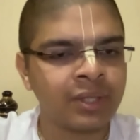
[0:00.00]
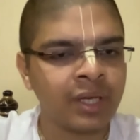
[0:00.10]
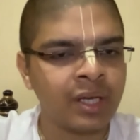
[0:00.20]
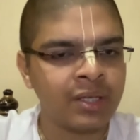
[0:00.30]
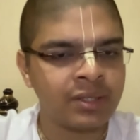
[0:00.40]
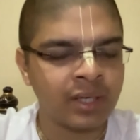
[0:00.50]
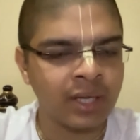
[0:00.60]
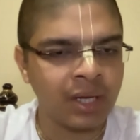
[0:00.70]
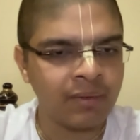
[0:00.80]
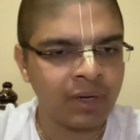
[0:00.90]
He is the
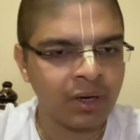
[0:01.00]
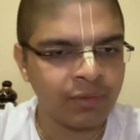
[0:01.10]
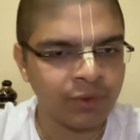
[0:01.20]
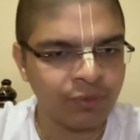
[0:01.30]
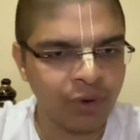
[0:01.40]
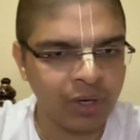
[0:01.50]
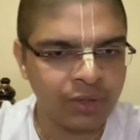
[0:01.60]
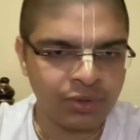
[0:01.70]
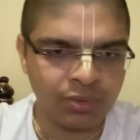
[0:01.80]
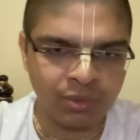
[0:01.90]
deliverer of the
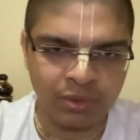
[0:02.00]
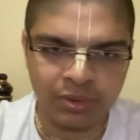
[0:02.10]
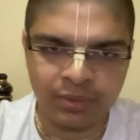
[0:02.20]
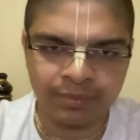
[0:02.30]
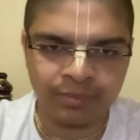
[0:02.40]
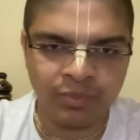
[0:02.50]
fallen souls